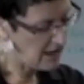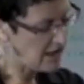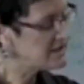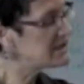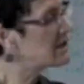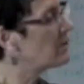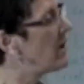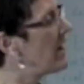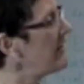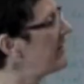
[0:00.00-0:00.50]

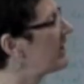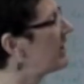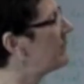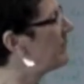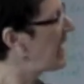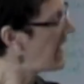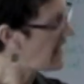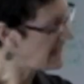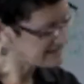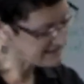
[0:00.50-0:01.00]
So while the
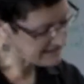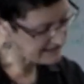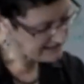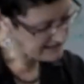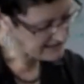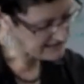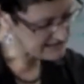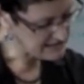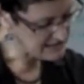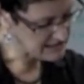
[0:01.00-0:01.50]
capacity
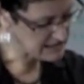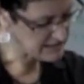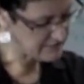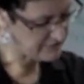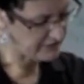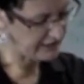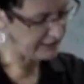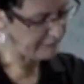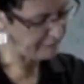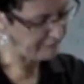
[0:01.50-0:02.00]
exists
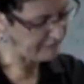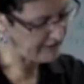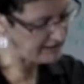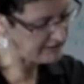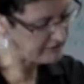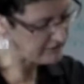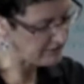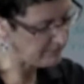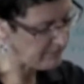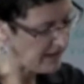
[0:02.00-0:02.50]
for the
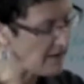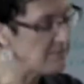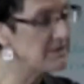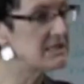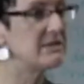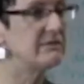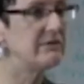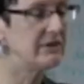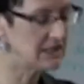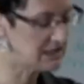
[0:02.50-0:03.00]
offender and perhaps
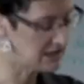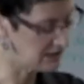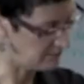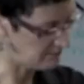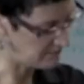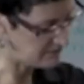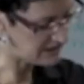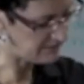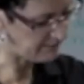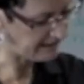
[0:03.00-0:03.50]
the
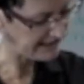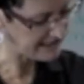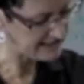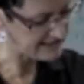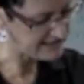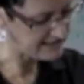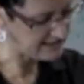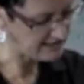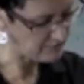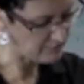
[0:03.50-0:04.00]
victim to be
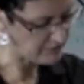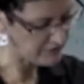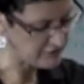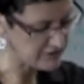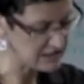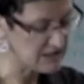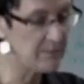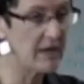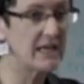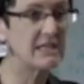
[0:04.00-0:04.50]
considered with
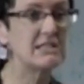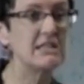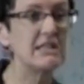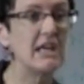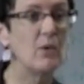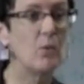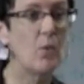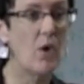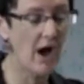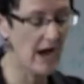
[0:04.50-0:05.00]
respect to
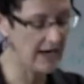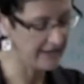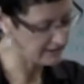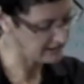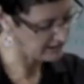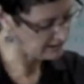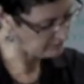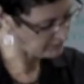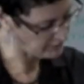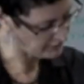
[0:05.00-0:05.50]
their wider
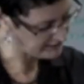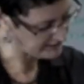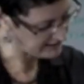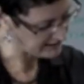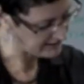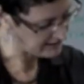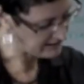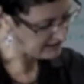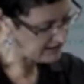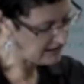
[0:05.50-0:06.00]

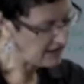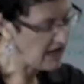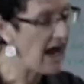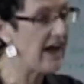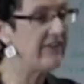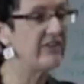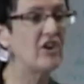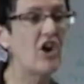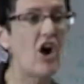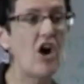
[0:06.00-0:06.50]
community
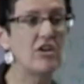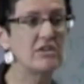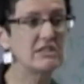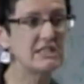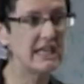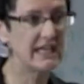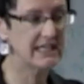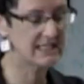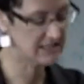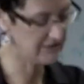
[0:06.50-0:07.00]
and the
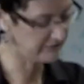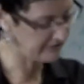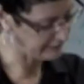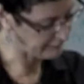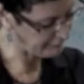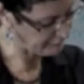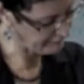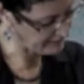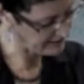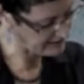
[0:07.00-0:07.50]
context of the
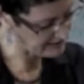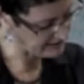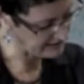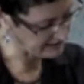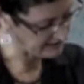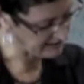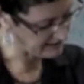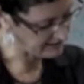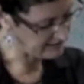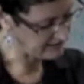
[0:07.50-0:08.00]

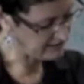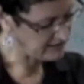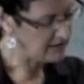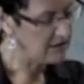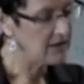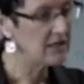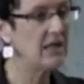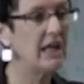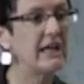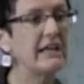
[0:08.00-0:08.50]
offending,
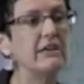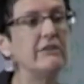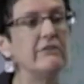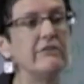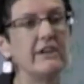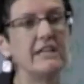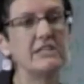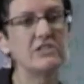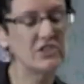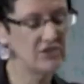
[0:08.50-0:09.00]
like
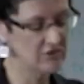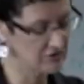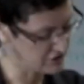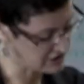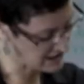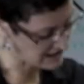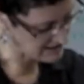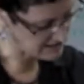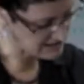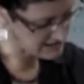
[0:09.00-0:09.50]
conventional
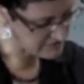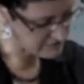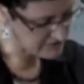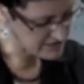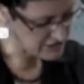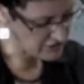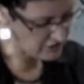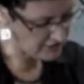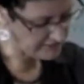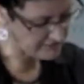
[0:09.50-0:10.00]
justice,
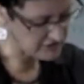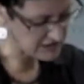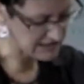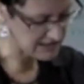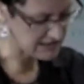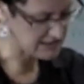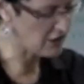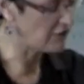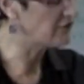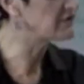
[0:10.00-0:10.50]
restorative
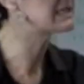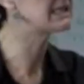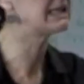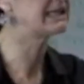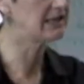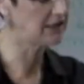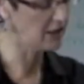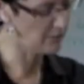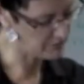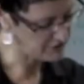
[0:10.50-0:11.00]
justice offers
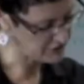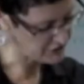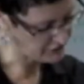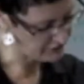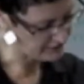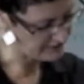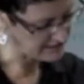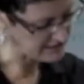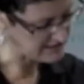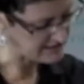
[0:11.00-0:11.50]
little
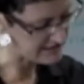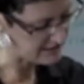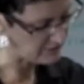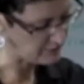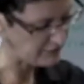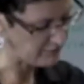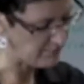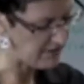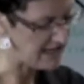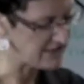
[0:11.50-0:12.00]
opportunity to deal
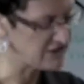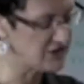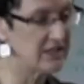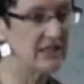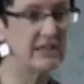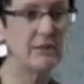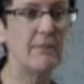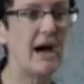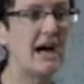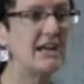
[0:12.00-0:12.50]
with margin
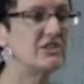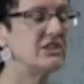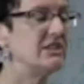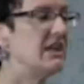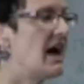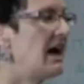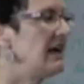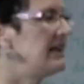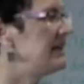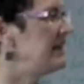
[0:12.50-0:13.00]
the
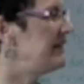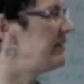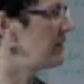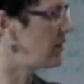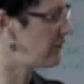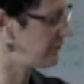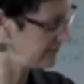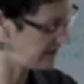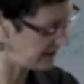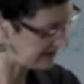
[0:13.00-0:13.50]
marginality that
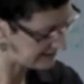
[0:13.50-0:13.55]
often